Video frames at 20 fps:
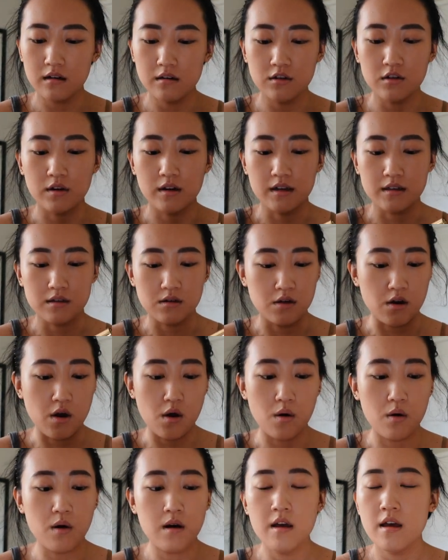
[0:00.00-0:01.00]
you guys
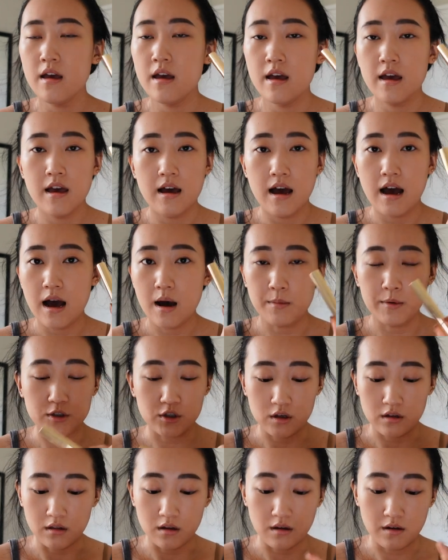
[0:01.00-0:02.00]
know how much
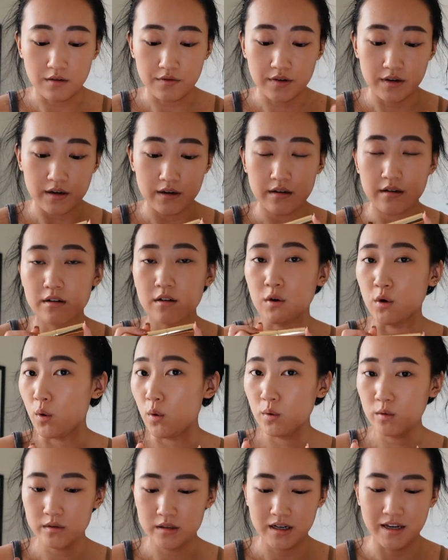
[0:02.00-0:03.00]
I love
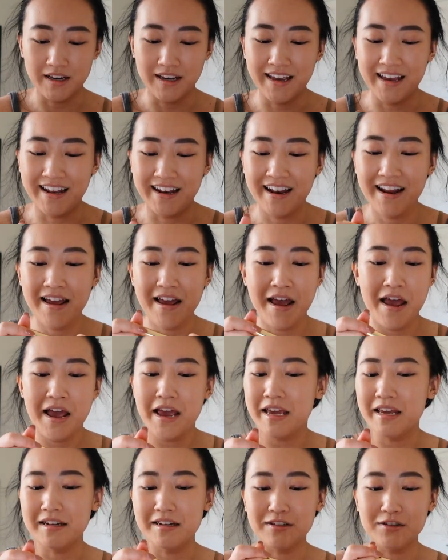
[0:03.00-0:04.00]
gold.
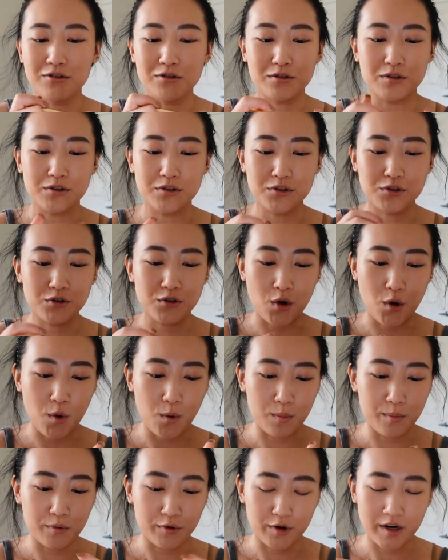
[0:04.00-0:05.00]
it is just
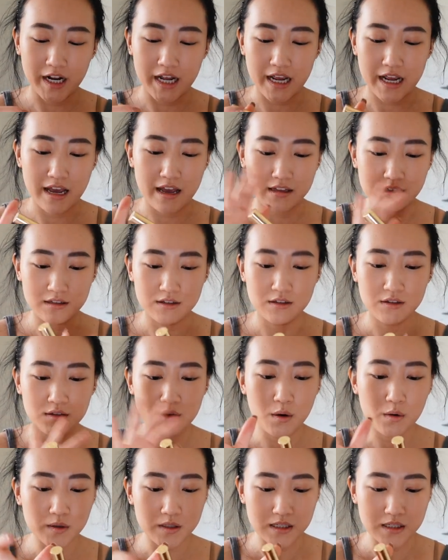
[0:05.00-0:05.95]
so pretty and so